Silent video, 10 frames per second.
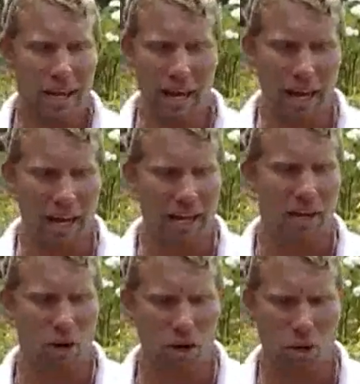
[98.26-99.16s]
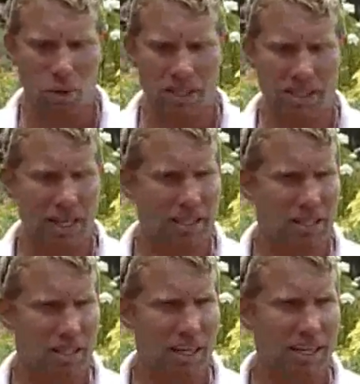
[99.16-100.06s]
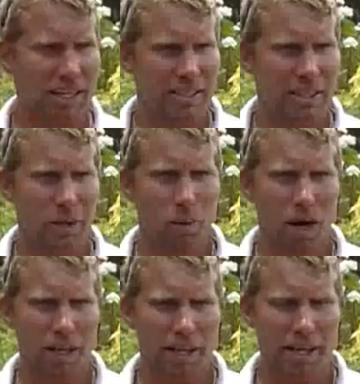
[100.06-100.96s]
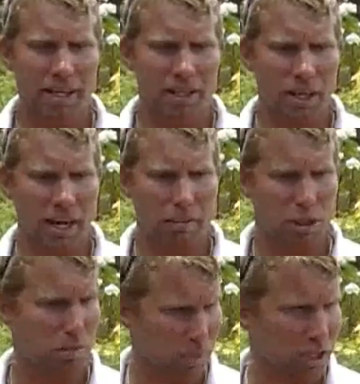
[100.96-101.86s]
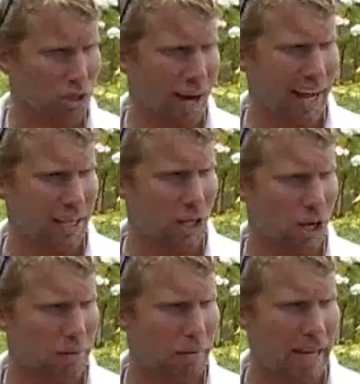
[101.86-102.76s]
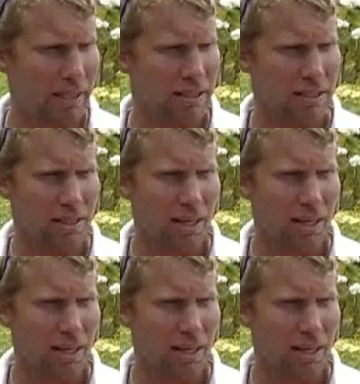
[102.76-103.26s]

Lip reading: Yeah, OECS looked like they won the sprint triathlon, men's.